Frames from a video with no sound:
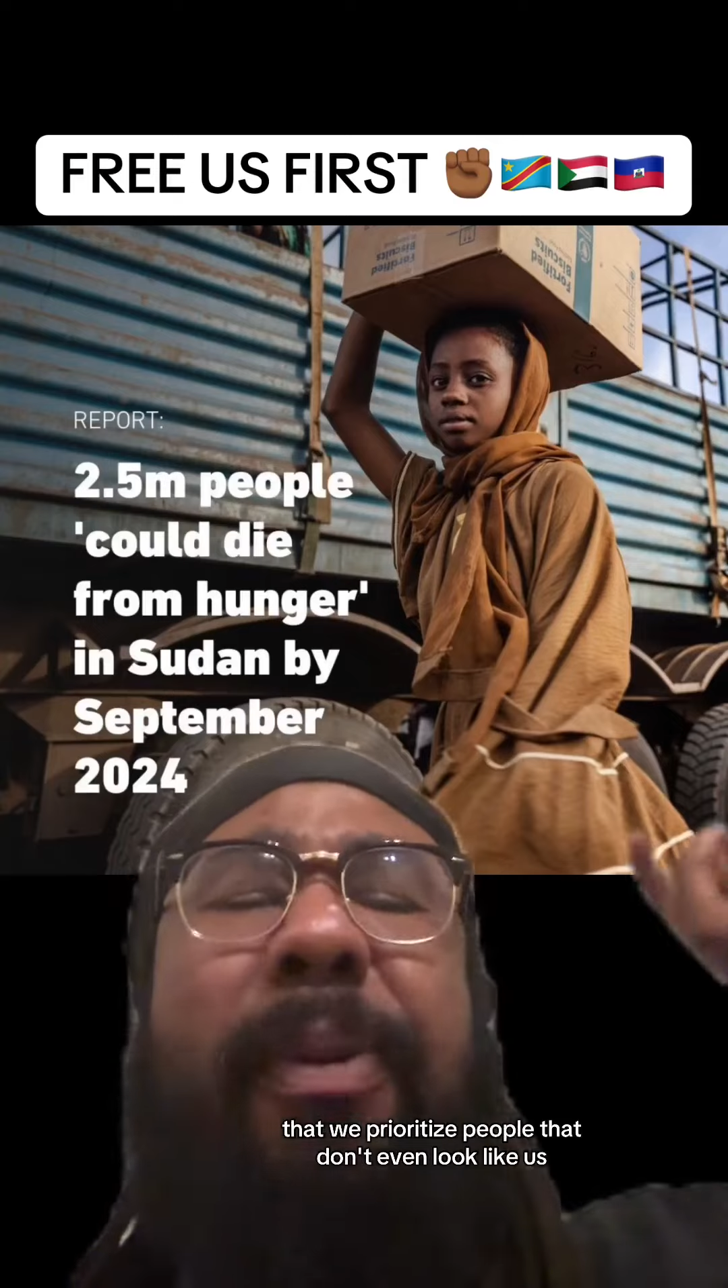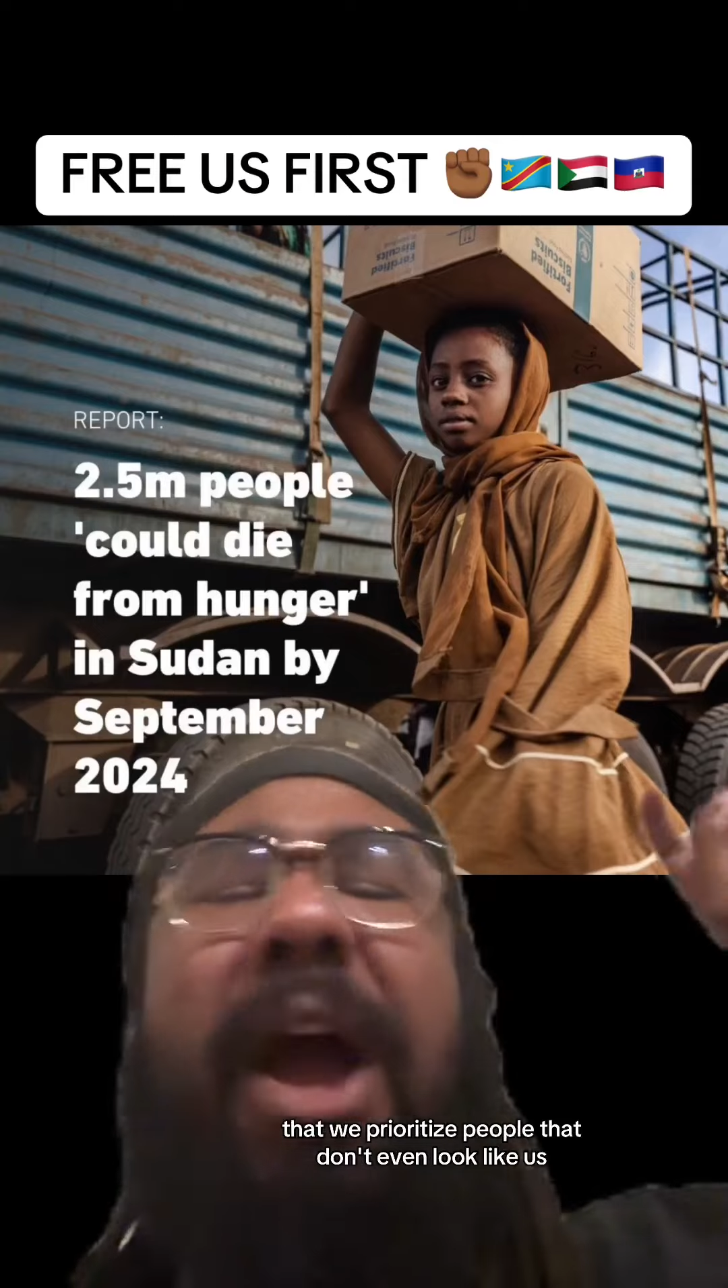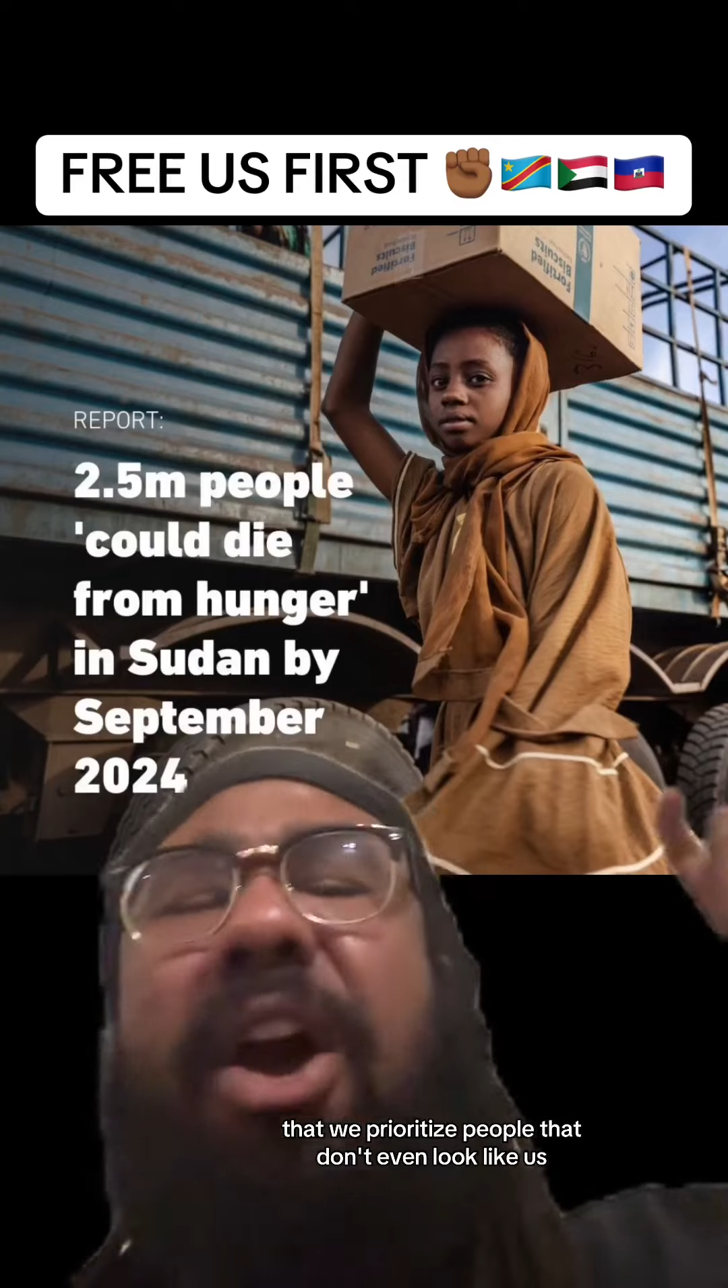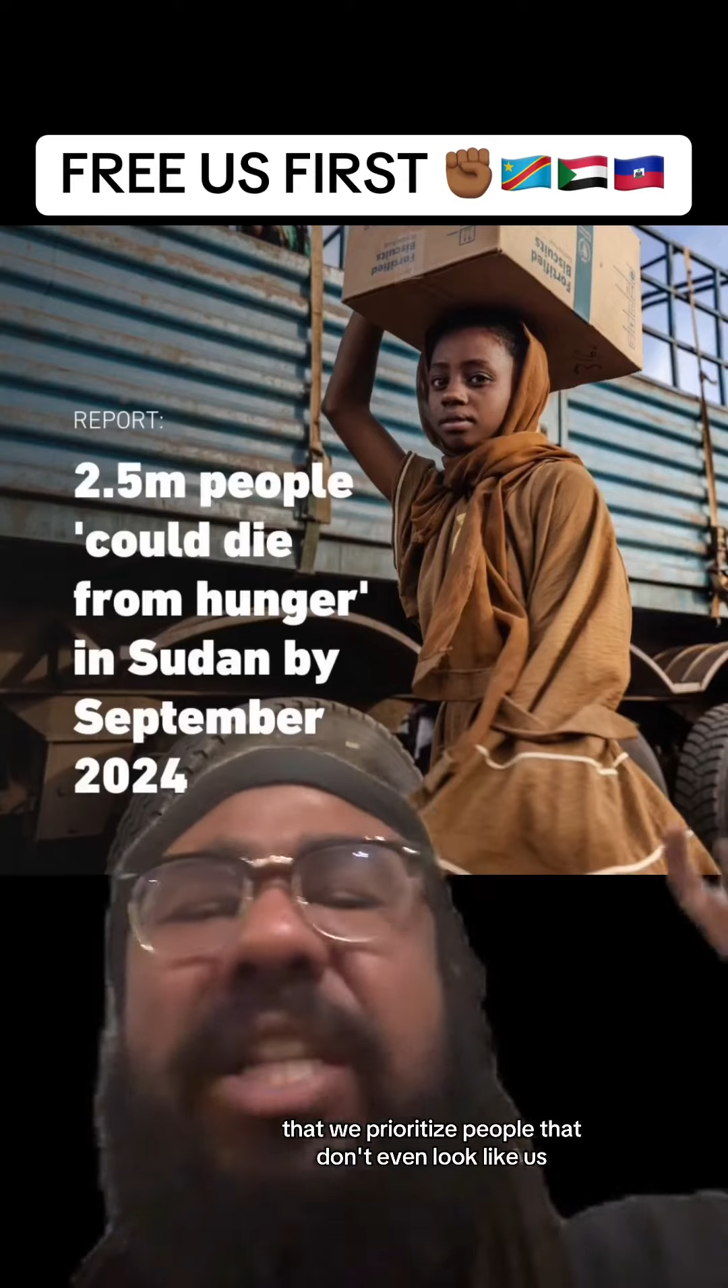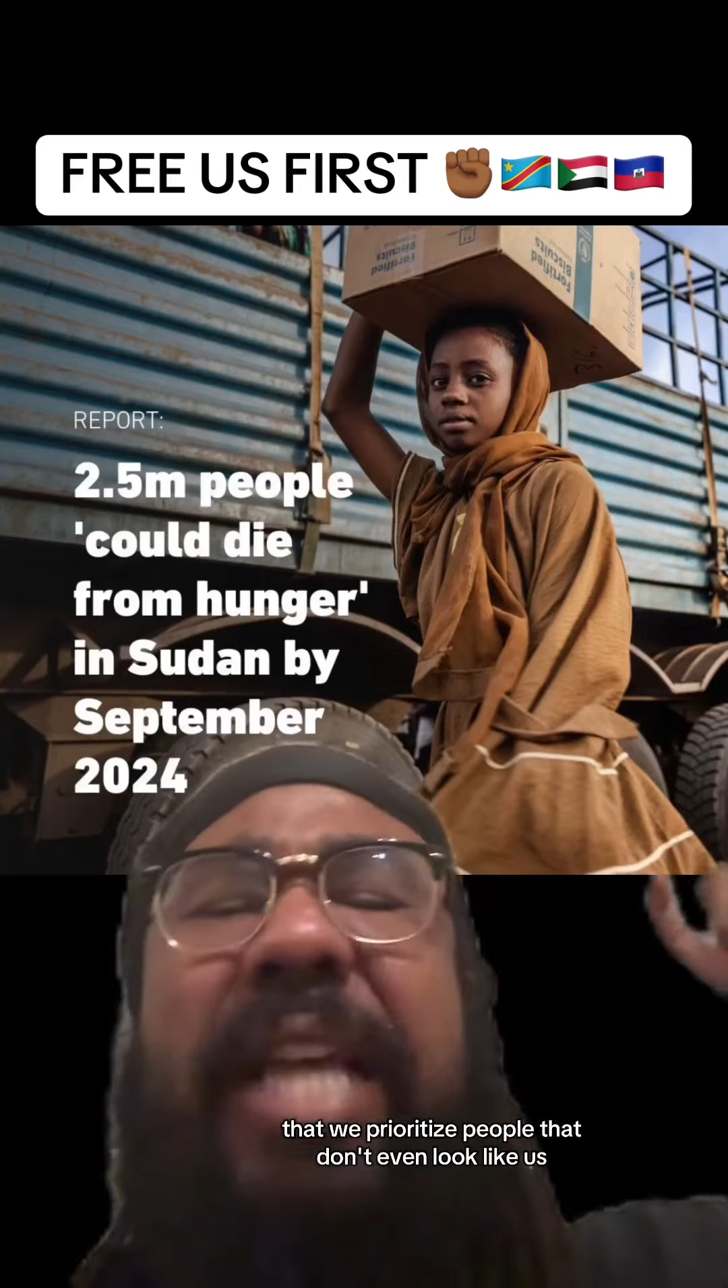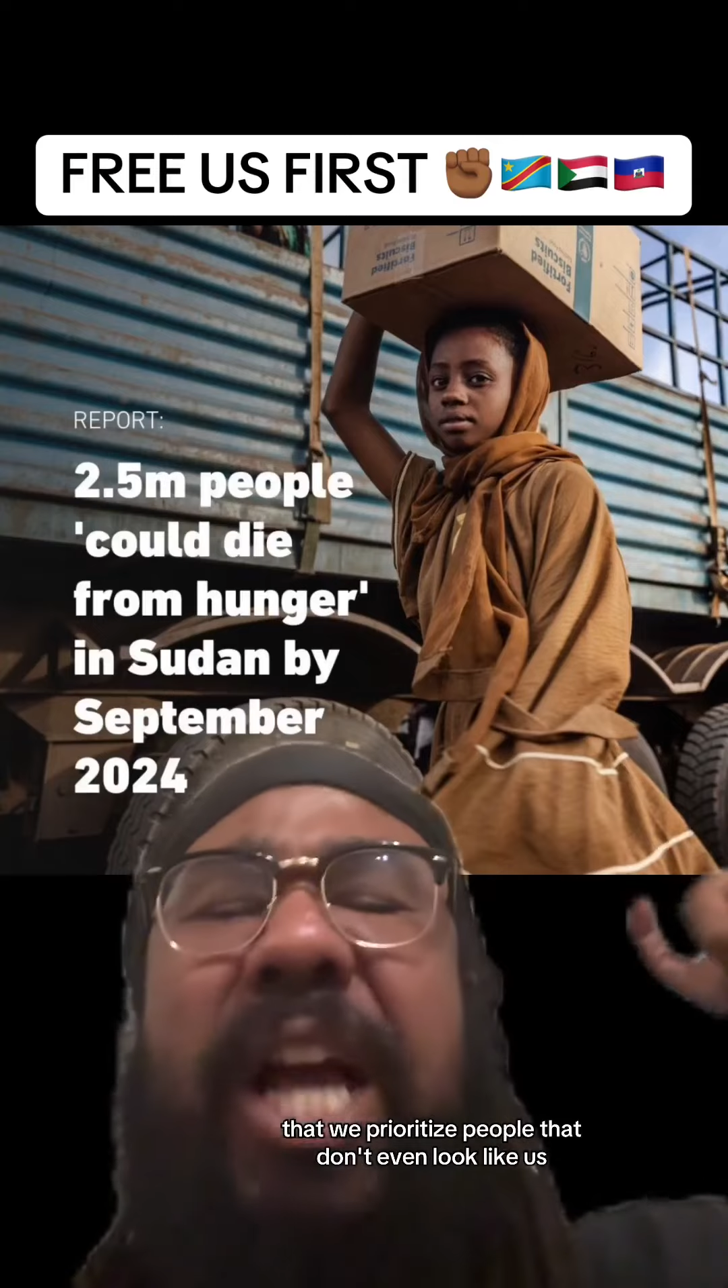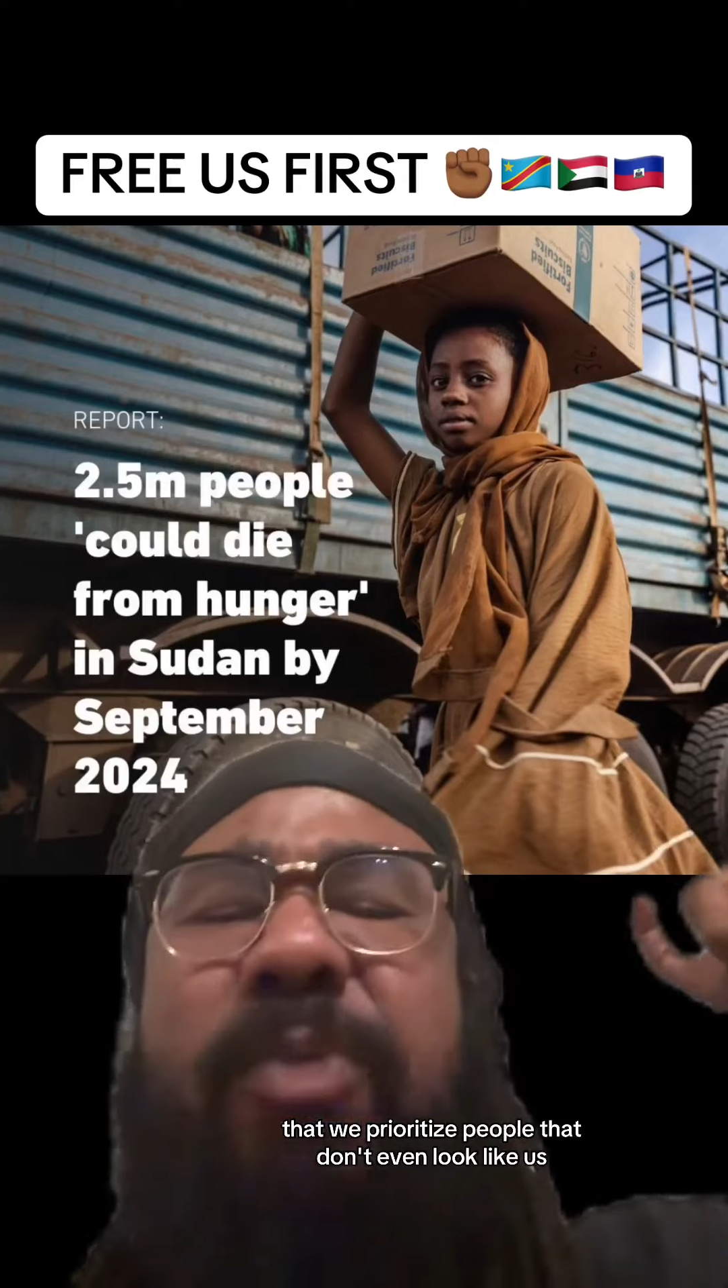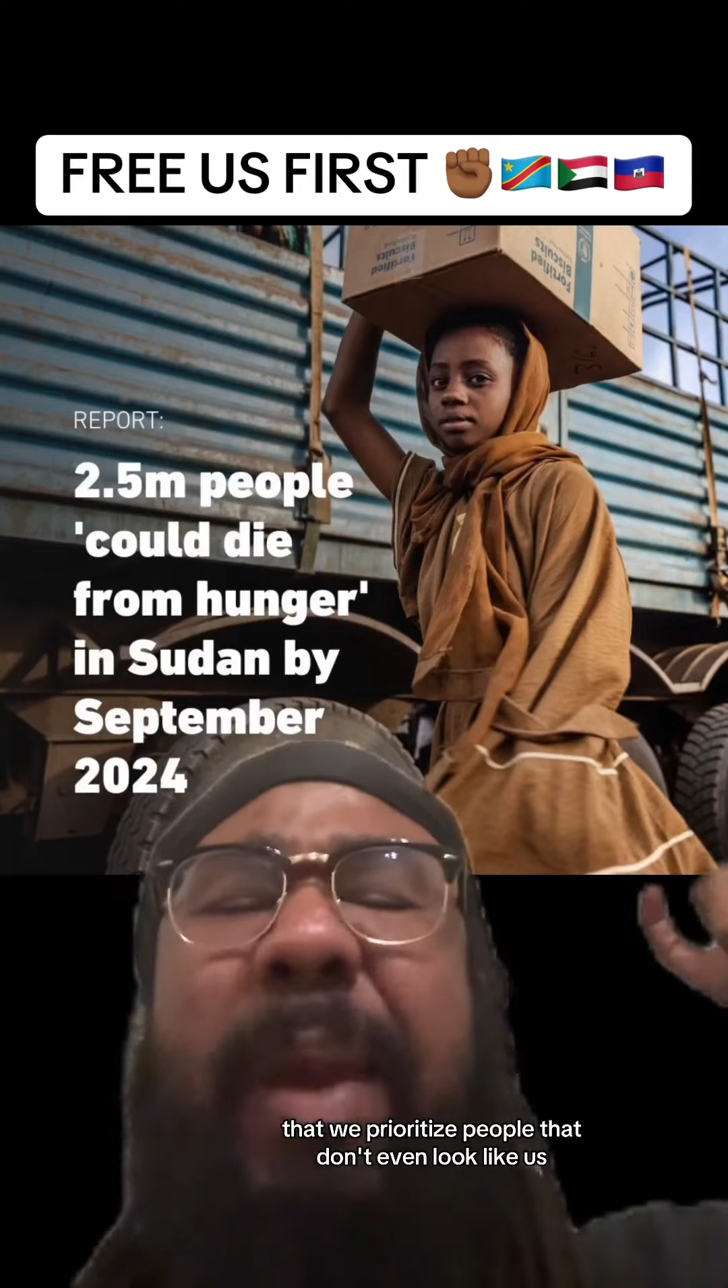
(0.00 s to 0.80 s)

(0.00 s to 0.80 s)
prioritize